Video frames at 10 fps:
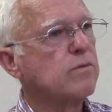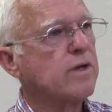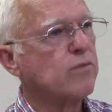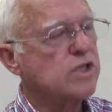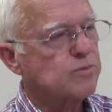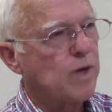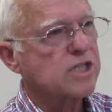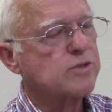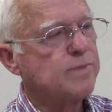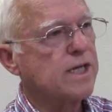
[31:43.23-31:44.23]
a
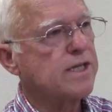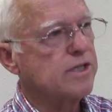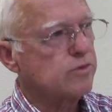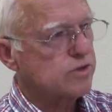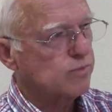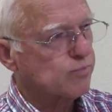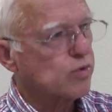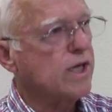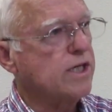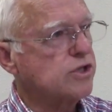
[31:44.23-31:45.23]
responsibility to, to
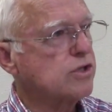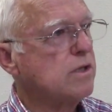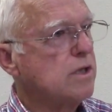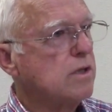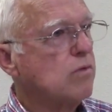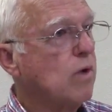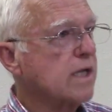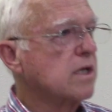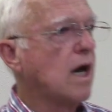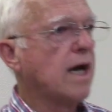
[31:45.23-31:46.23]
preach what
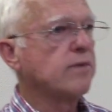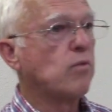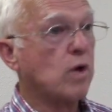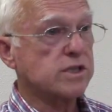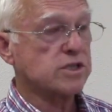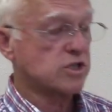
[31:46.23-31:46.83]
God wants us to